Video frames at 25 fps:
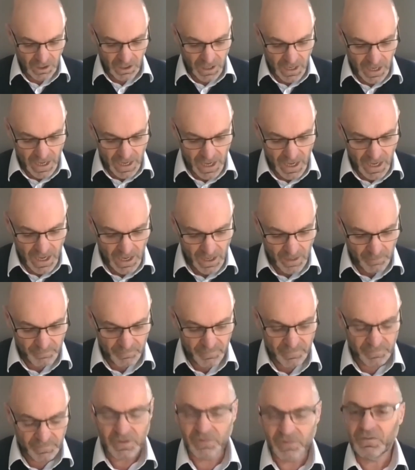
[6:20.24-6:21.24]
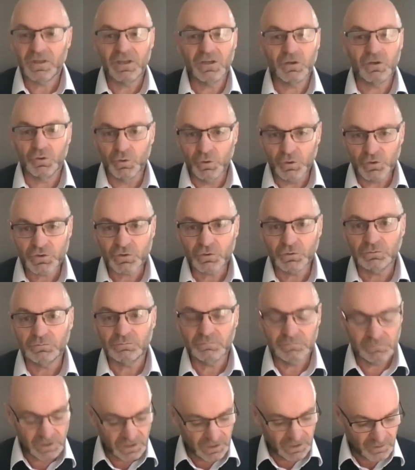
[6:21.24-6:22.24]
that they're crucial,
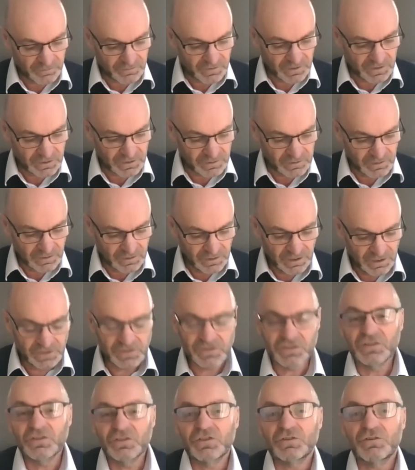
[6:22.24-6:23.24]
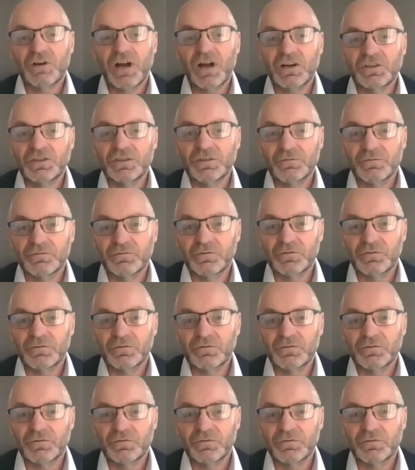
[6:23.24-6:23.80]
and I think it's instructive.